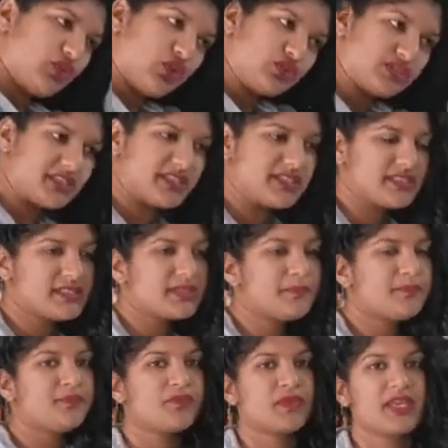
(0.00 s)
noticed
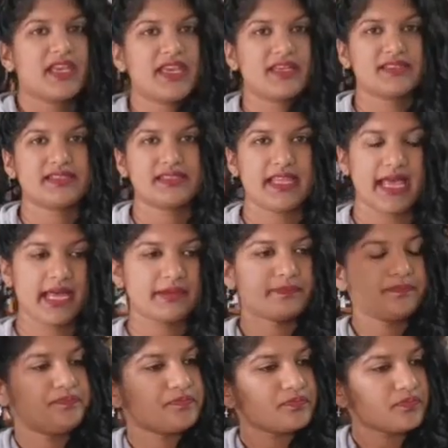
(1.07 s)
is that
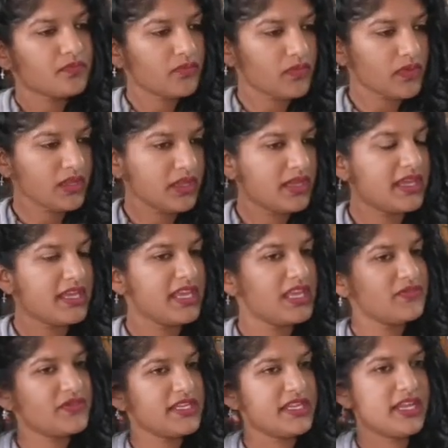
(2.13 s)

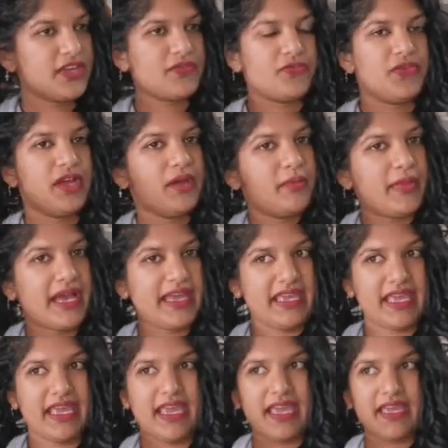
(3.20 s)
even if my
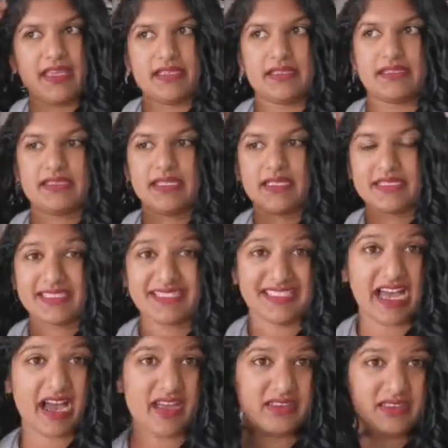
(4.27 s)
hair is
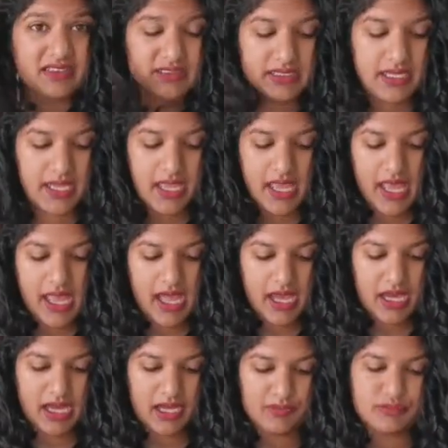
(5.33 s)
styled,
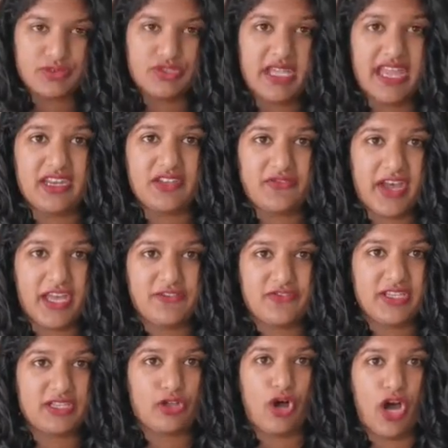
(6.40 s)
and if I
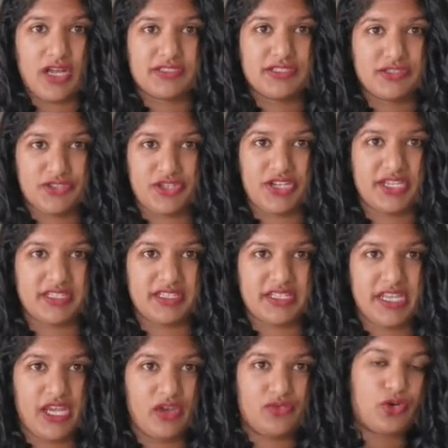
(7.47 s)
feel hot during the
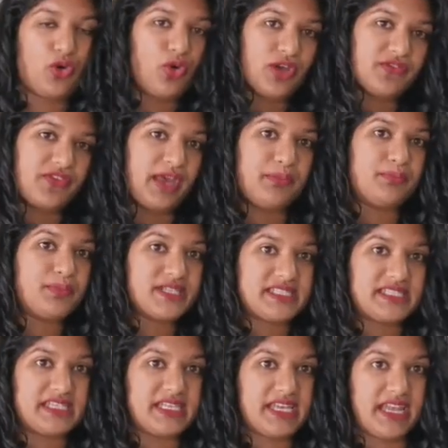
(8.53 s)
day or if I'm
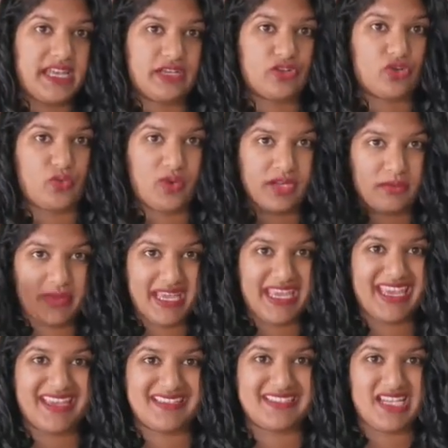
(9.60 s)
busy and I don't want my
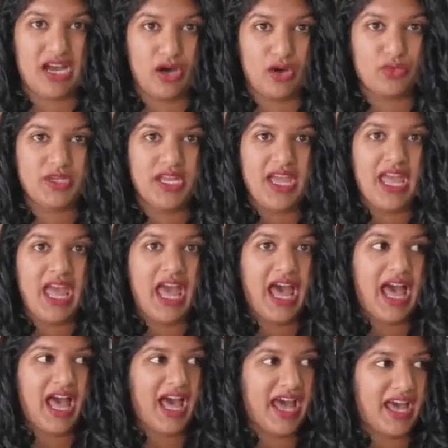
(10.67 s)
hair down,
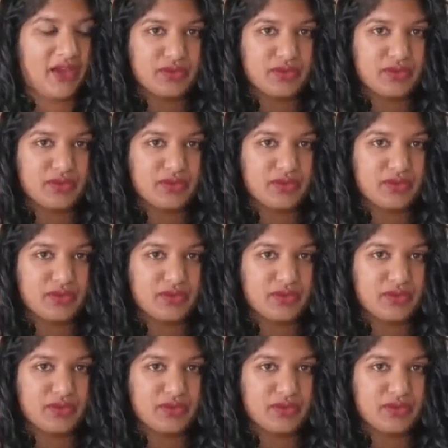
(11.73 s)
I